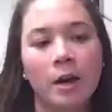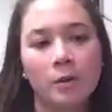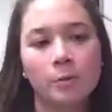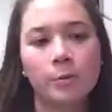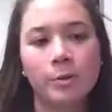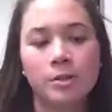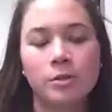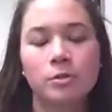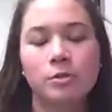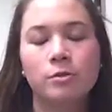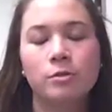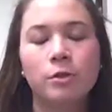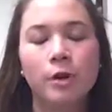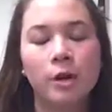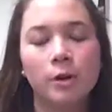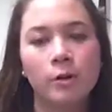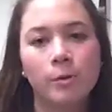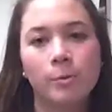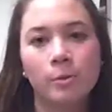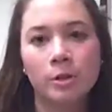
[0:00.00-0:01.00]
We do
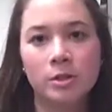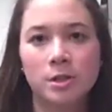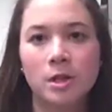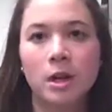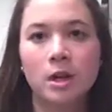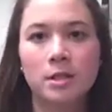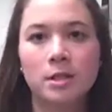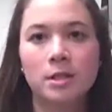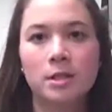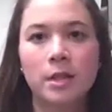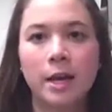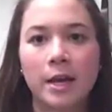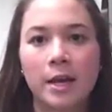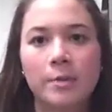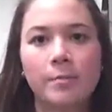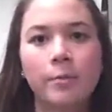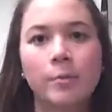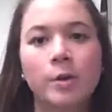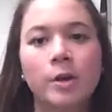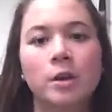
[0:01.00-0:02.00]
credit reports on site,
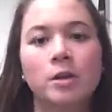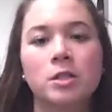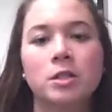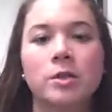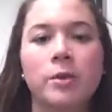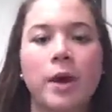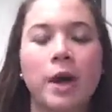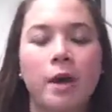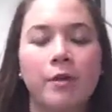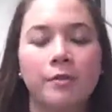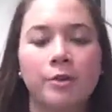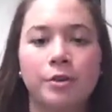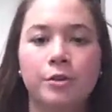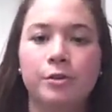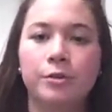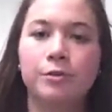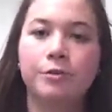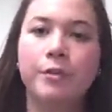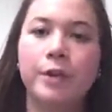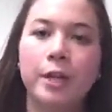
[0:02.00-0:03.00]
but we also have a
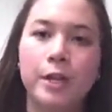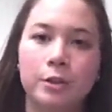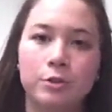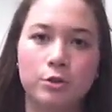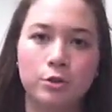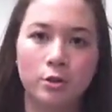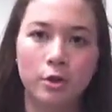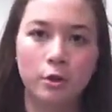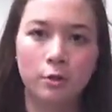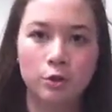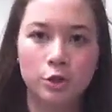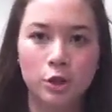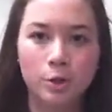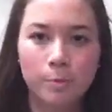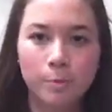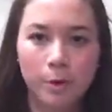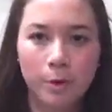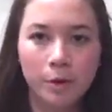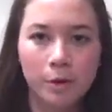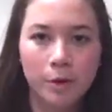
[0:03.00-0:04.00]
new financial coaching
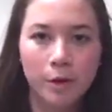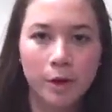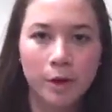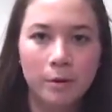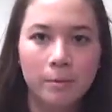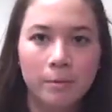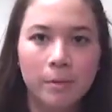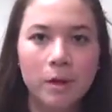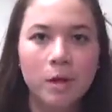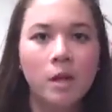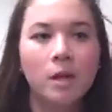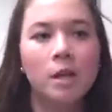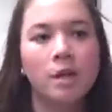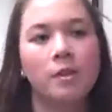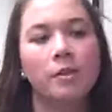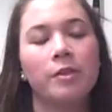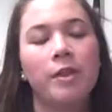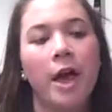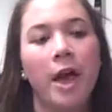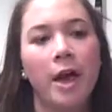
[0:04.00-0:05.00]
program
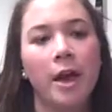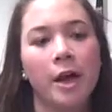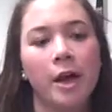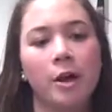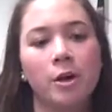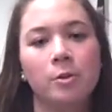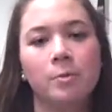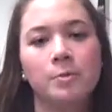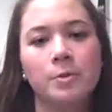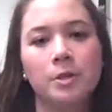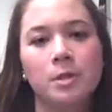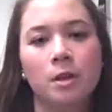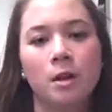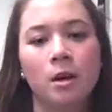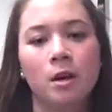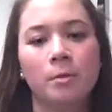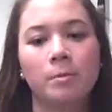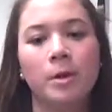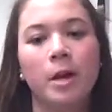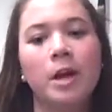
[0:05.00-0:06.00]
that helps
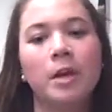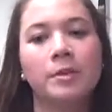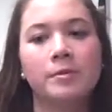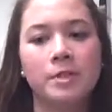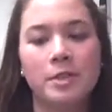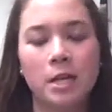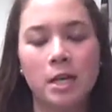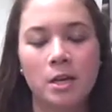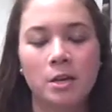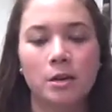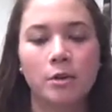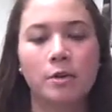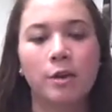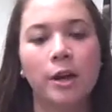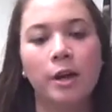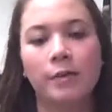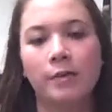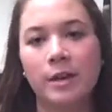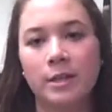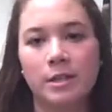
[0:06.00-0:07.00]
kind of take
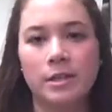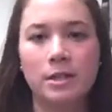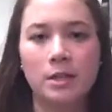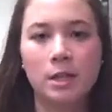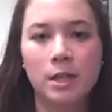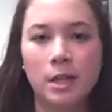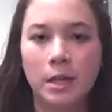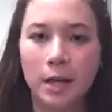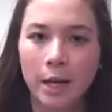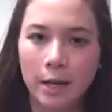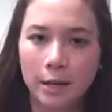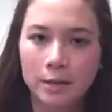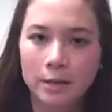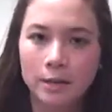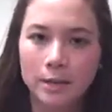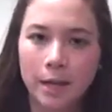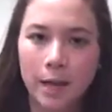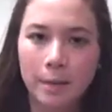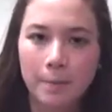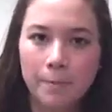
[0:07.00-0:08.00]
credit advising to the next
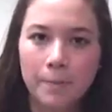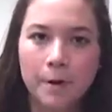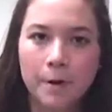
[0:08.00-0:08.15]
step,